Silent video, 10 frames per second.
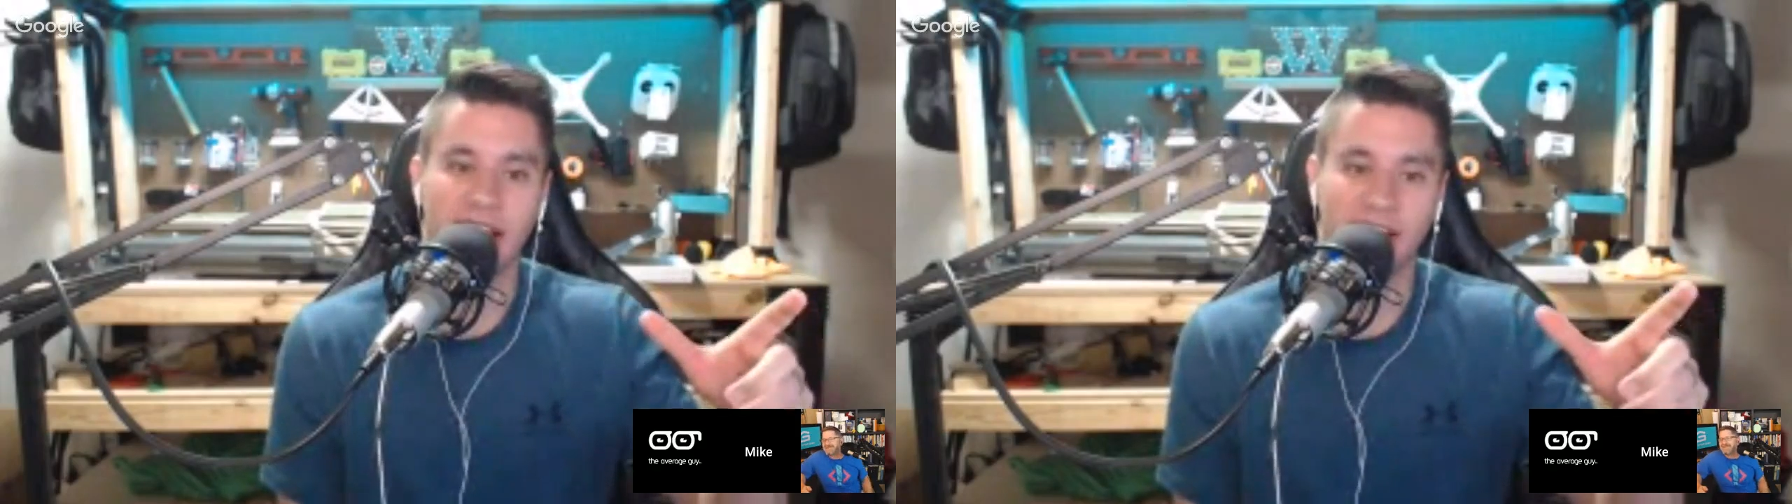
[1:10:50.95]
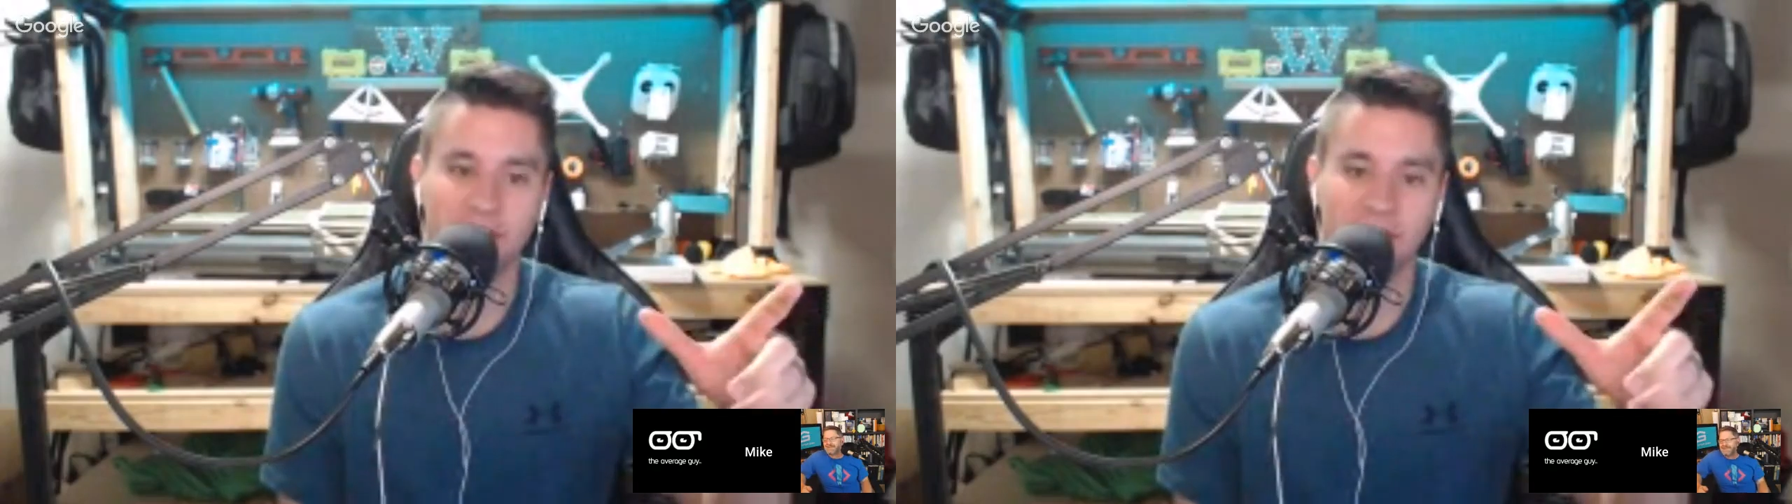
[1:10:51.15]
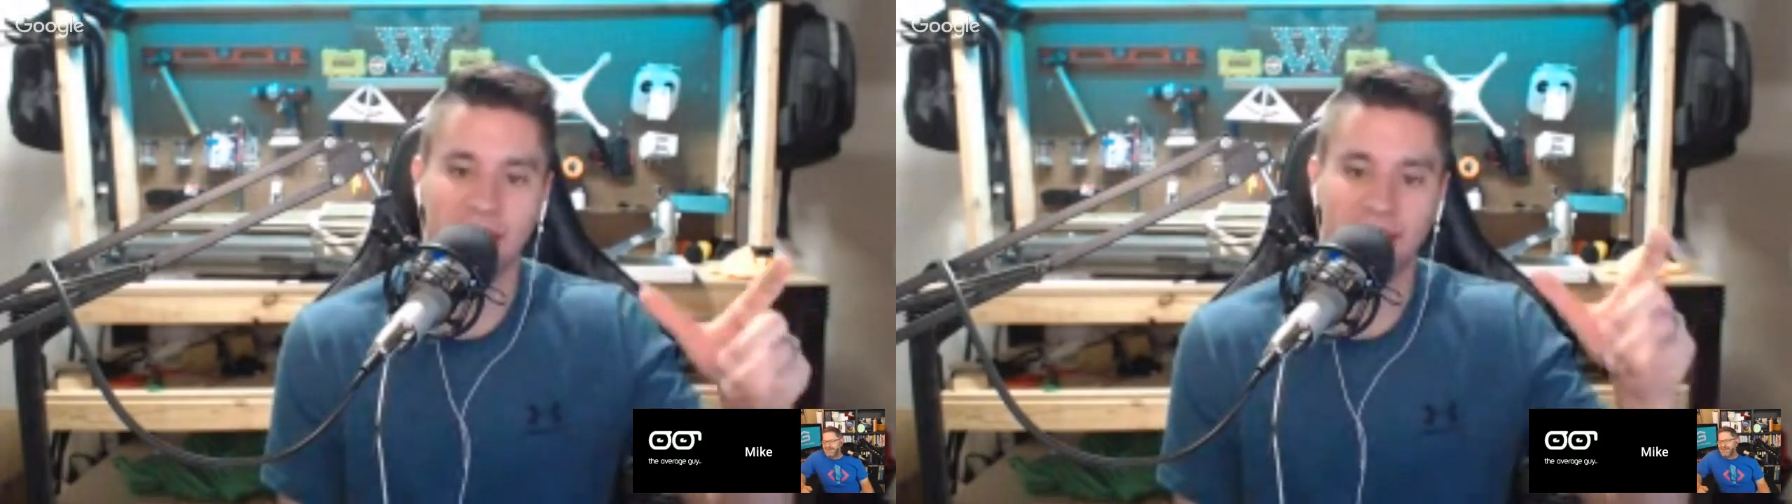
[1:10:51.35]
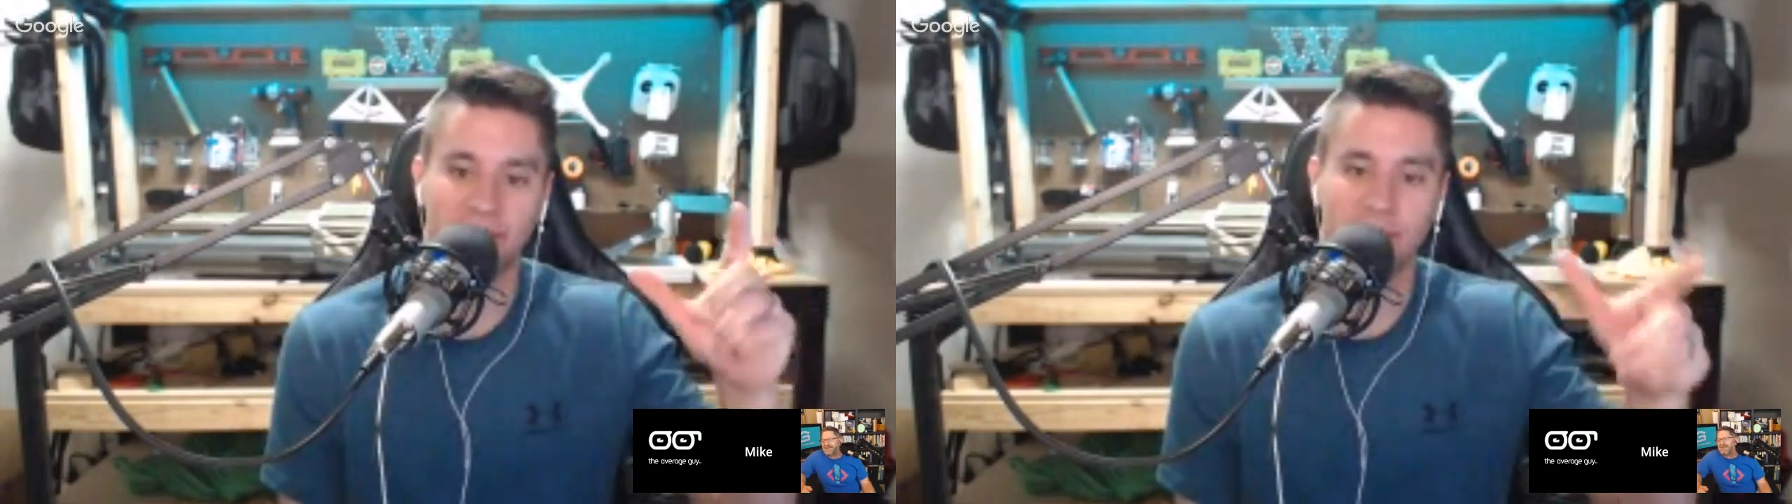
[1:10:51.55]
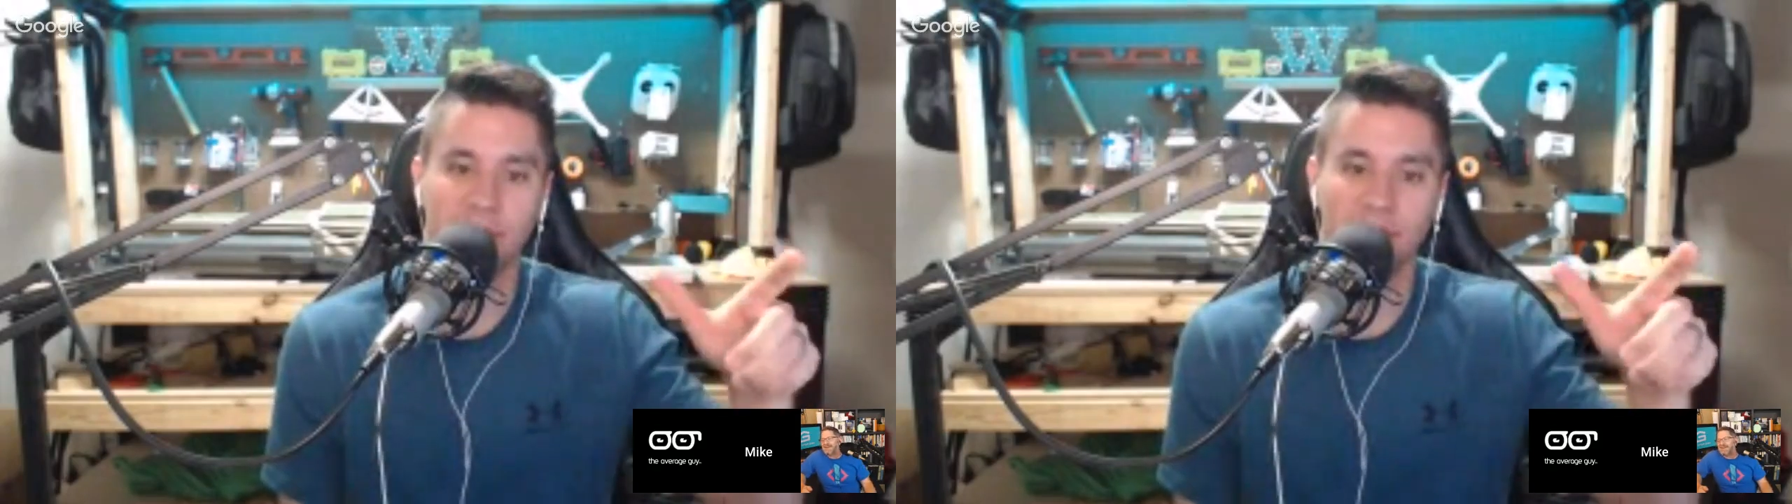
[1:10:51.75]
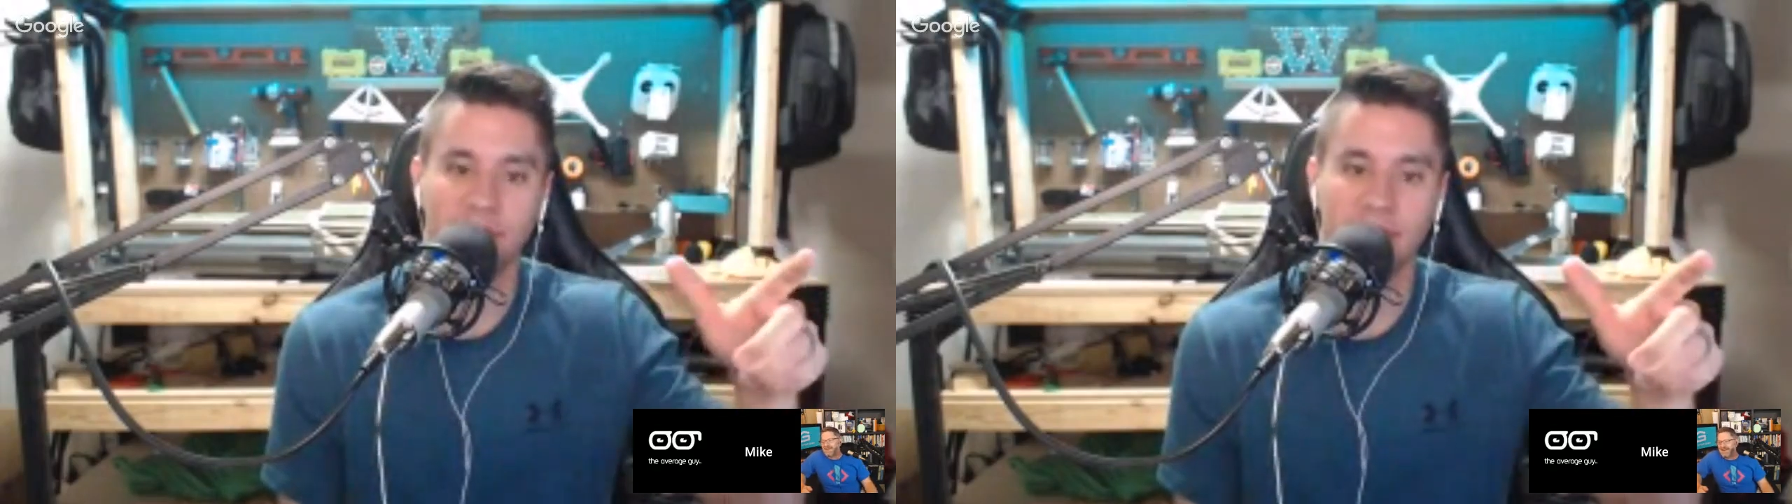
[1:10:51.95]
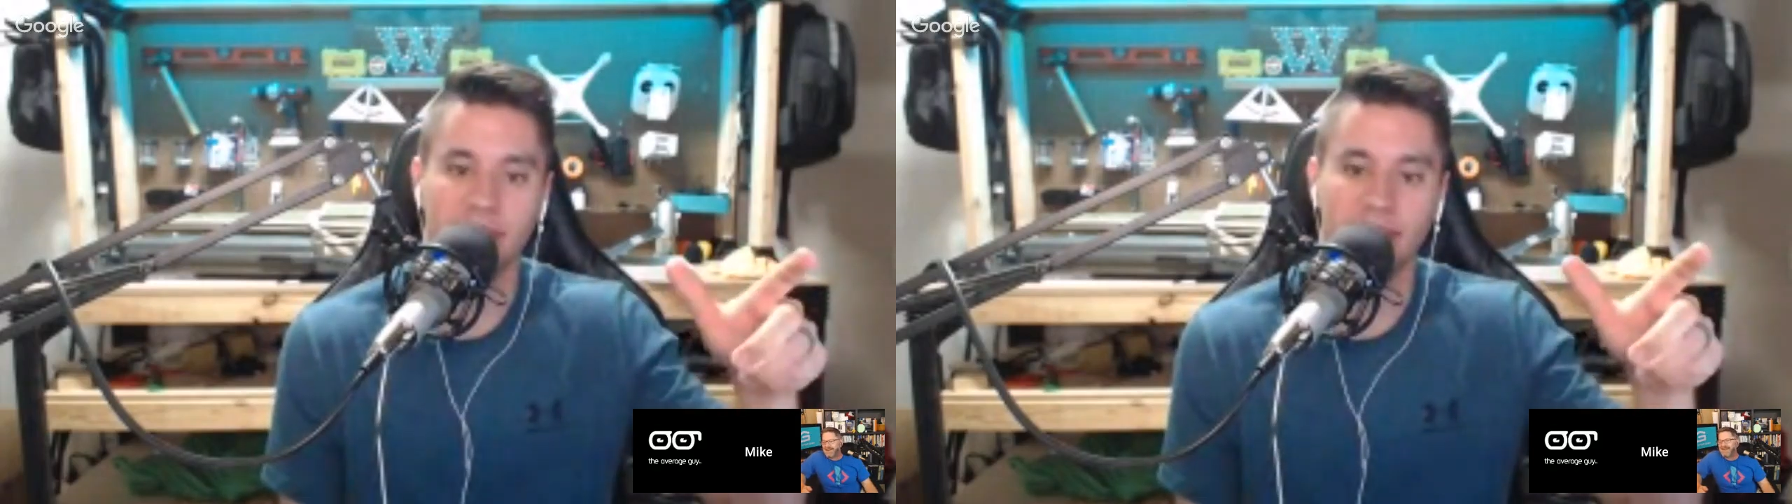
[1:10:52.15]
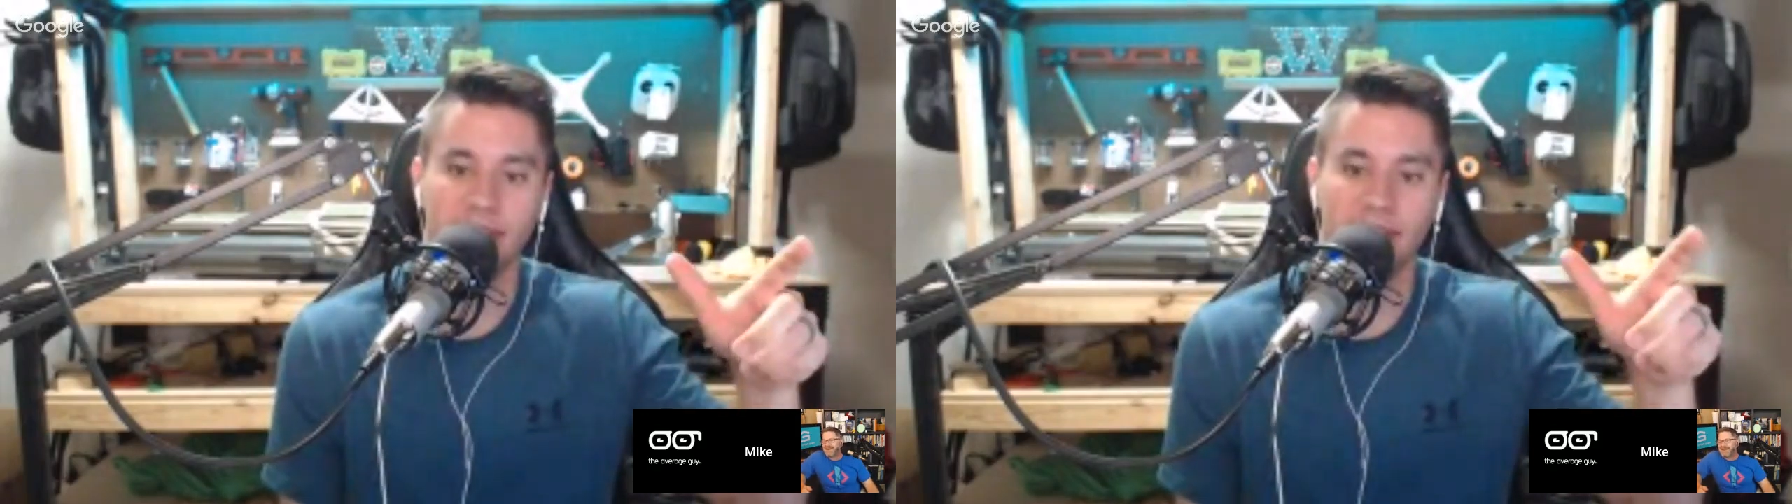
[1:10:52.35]
actually has
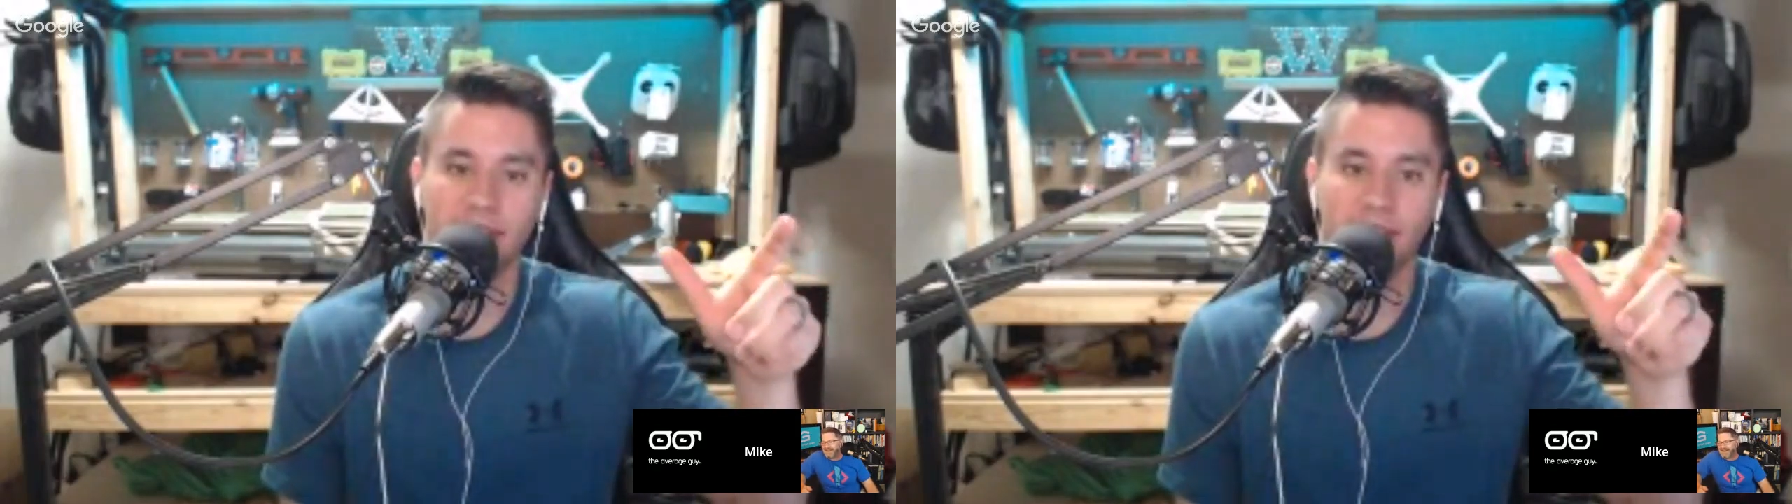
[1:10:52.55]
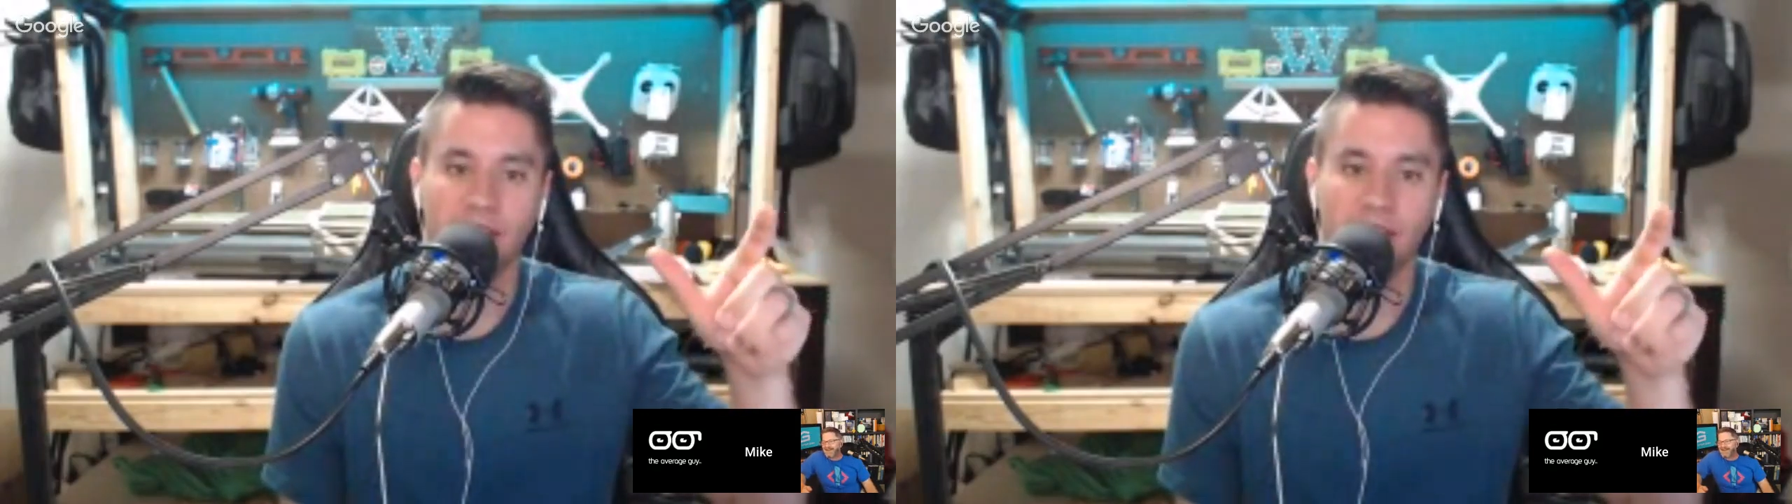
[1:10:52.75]
built-in